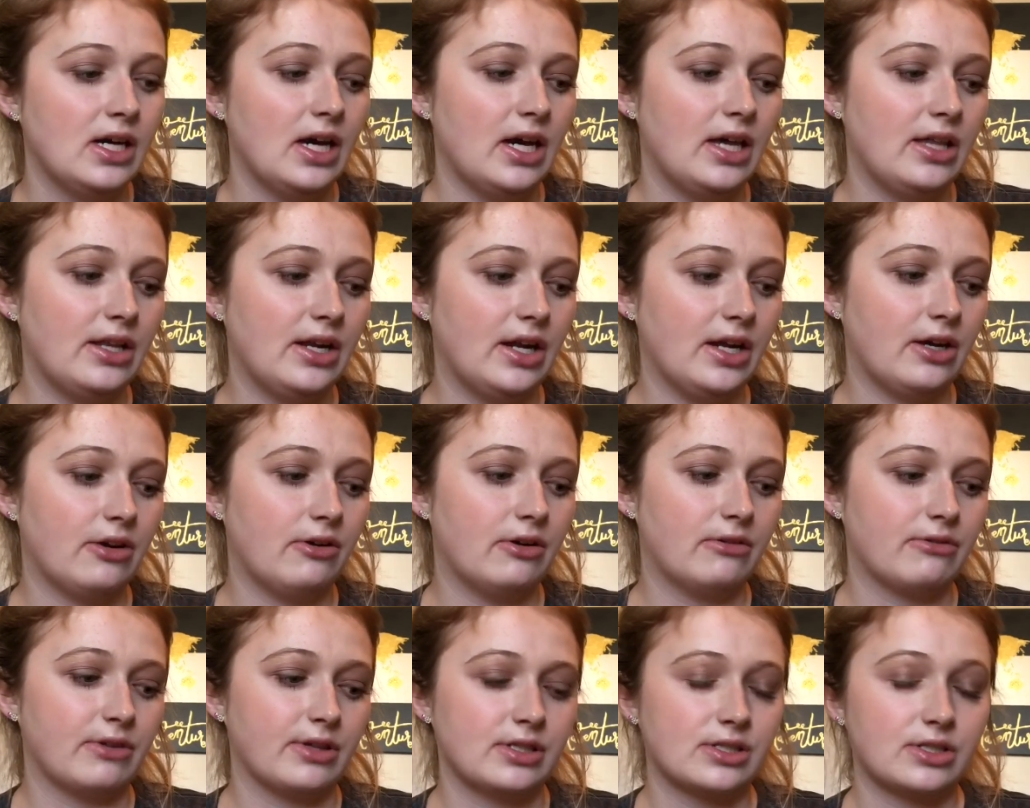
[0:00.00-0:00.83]
and then I go
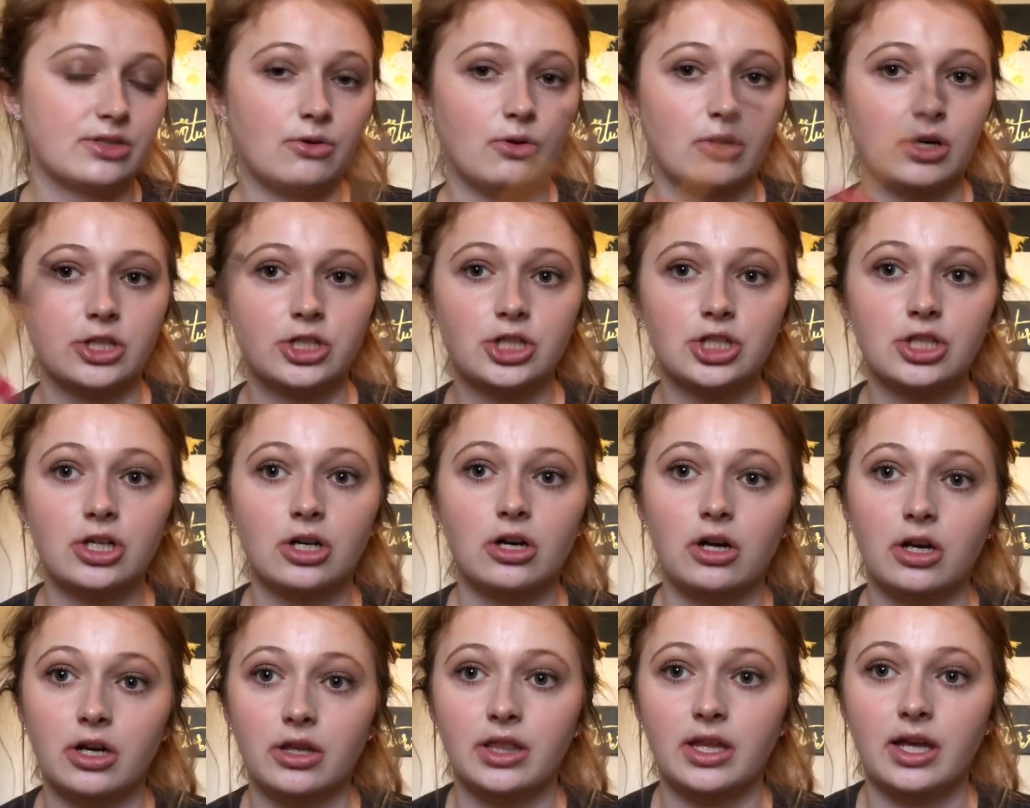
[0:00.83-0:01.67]
in with scorched
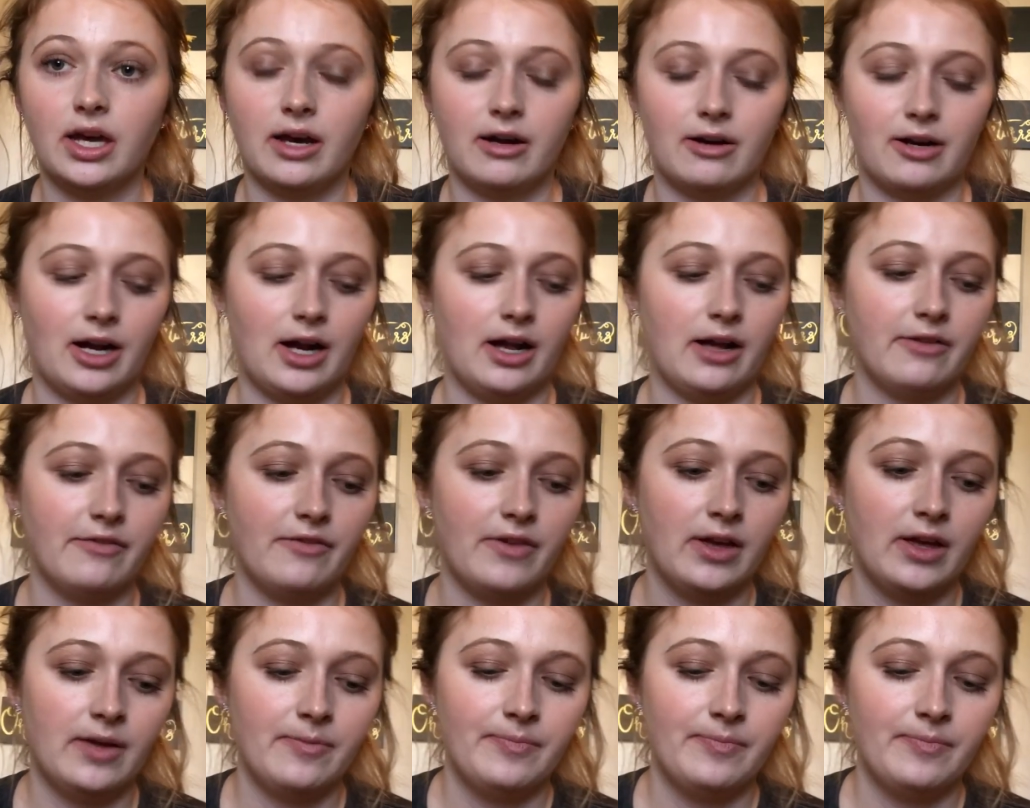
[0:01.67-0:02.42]
on the outer half.